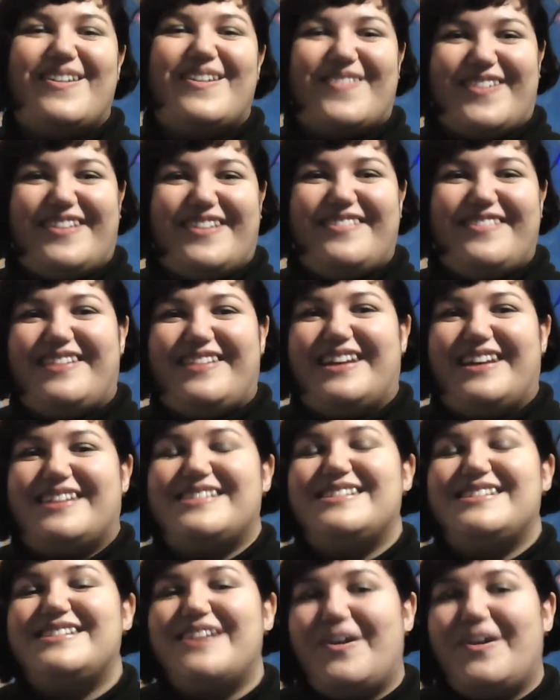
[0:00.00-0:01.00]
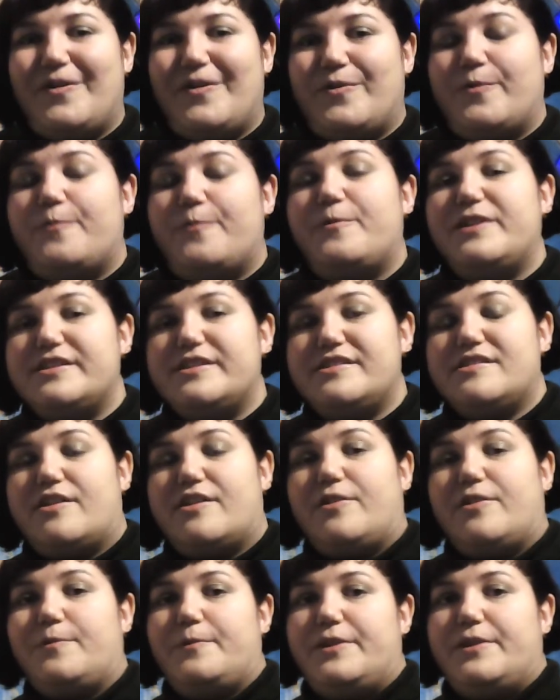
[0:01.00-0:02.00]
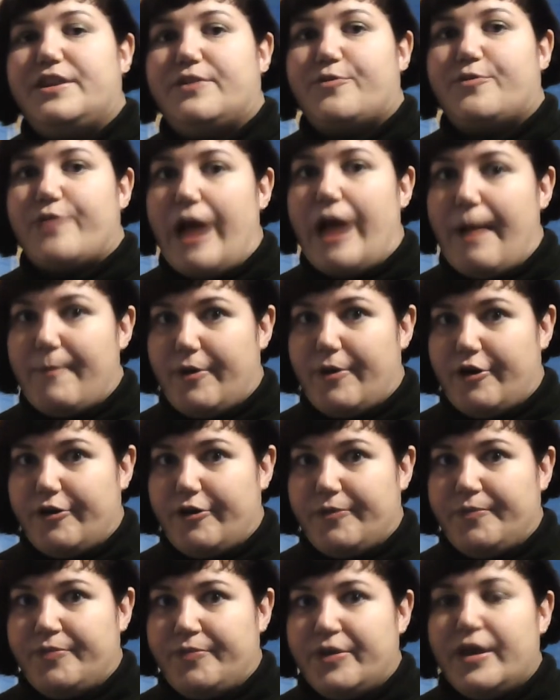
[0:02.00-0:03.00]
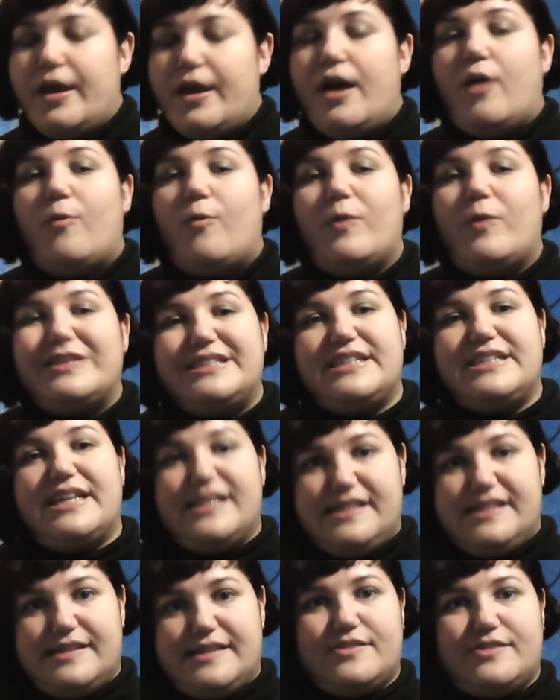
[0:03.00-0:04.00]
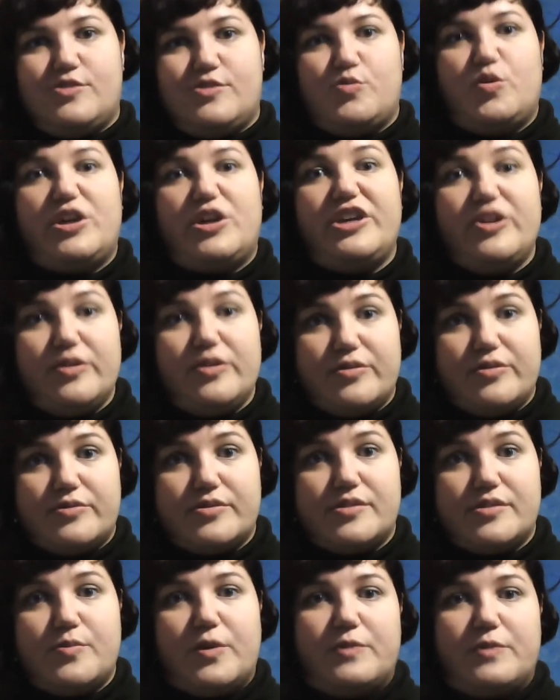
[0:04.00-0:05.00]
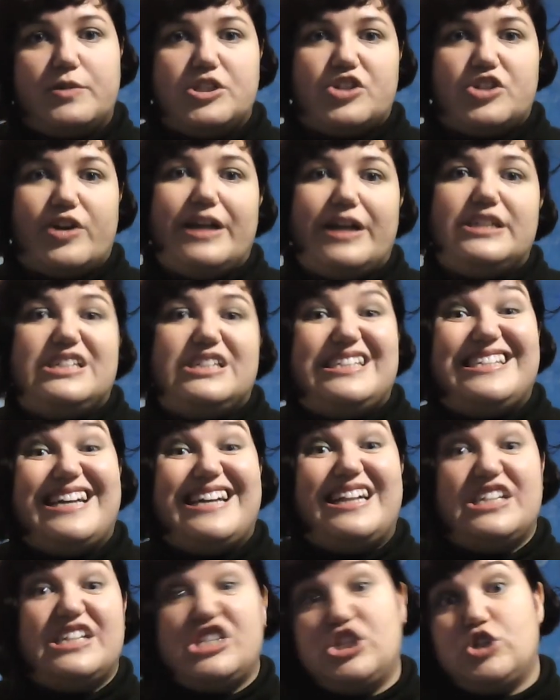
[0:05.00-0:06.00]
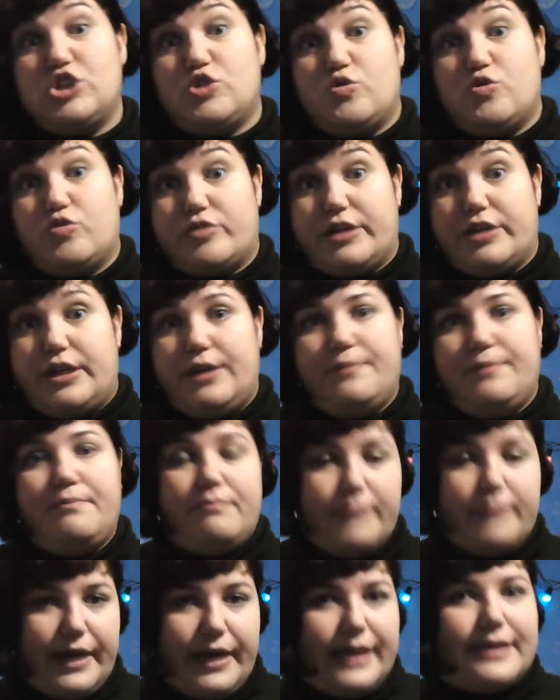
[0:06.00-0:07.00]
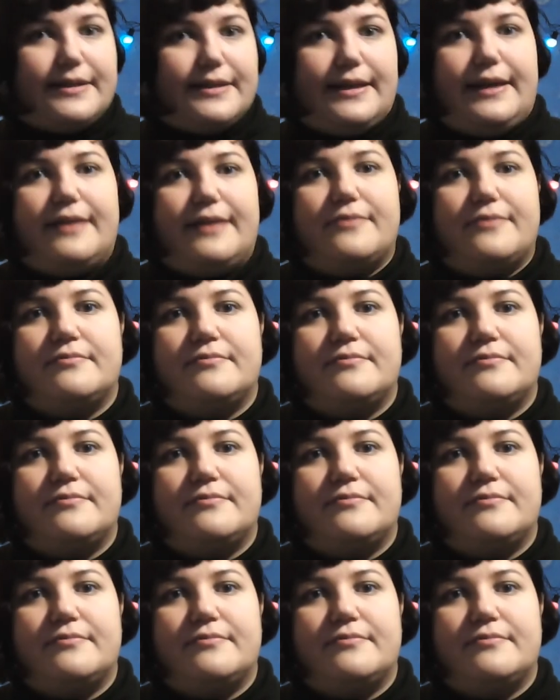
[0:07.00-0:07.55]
Perfect, so we'll start with the grammar. What tenses do we use when we try to tell a story, mainly?